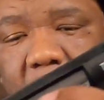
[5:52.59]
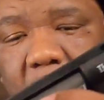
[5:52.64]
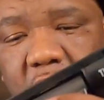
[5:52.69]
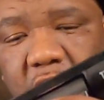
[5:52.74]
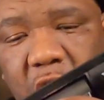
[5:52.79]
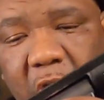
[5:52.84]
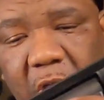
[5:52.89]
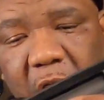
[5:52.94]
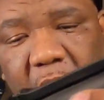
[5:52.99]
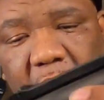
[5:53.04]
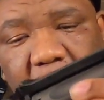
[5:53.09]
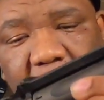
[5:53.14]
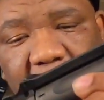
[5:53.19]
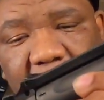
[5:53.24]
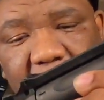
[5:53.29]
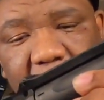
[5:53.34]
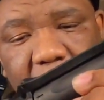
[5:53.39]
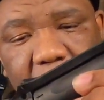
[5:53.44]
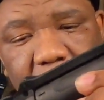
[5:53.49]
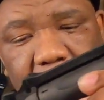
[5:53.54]
The trigger on
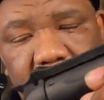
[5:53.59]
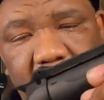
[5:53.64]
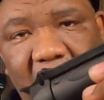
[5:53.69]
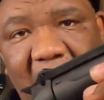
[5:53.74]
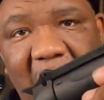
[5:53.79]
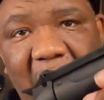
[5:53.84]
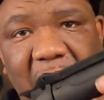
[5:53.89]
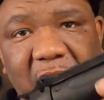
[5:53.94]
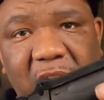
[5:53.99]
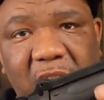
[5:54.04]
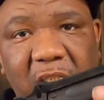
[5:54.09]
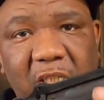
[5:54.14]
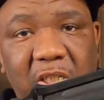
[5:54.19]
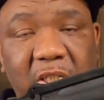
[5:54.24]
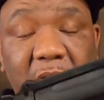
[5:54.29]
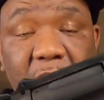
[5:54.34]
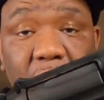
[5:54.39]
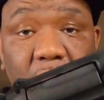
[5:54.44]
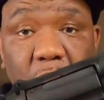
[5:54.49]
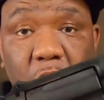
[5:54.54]
it, obviously,
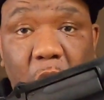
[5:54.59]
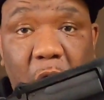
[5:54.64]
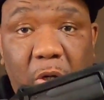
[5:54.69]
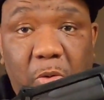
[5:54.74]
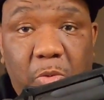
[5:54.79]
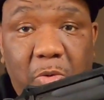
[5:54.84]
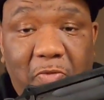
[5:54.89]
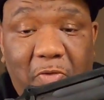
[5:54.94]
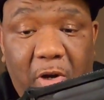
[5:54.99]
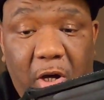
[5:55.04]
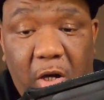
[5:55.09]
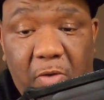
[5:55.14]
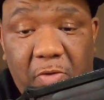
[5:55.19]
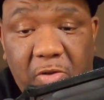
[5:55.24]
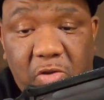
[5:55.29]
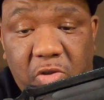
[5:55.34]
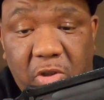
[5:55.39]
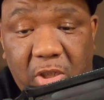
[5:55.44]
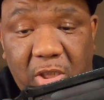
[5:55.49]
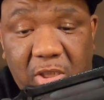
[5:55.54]
you know how the
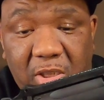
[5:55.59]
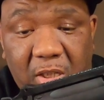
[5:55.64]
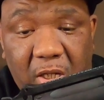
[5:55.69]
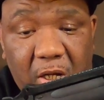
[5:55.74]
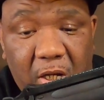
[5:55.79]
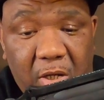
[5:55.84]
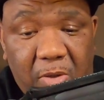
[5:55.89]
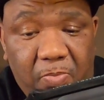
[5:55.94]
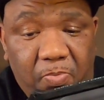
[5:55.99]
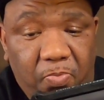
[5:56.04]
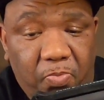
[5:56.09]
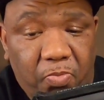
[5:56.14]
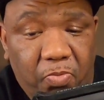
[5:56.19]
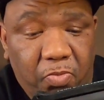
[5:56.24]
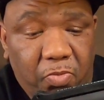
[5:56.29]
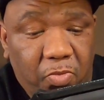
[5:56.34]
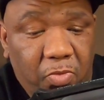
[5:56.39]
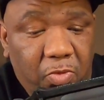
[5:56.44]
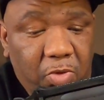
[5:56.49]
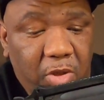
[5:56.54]
revolver triggers are.
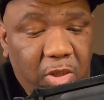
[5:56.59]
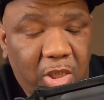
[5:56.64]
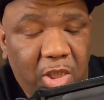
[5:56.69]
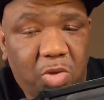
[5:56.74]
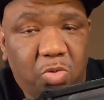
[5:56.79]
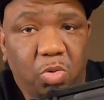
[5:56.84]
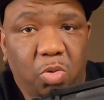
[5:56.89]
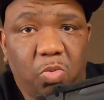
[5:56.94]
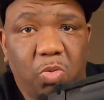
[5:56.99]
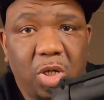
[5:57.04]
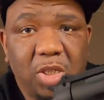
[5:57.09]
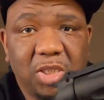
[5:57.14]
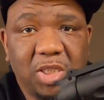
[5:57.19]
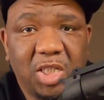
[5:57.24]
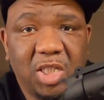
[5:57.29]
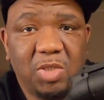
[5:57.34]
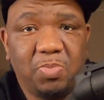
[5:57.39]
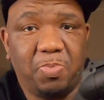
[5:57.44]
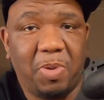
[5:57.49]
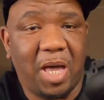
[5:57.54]
This one
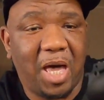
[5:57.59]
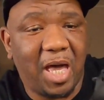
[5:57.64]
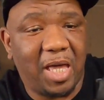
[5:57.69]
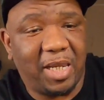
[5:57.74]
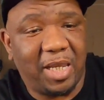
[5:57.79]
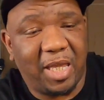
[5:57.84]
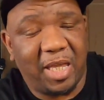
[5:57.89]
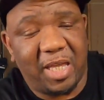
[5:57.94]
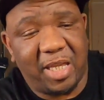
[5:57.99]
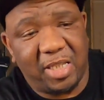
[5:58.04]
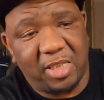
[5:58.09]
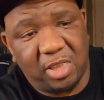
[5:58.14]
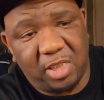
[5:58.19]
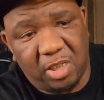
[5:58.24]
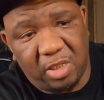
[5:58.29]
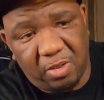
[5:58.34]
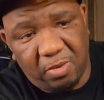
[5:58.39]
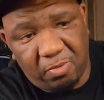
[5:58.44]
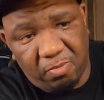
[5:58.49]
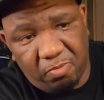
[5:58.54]
wasn't as bad
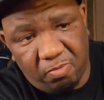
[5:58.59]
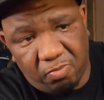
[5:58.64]
as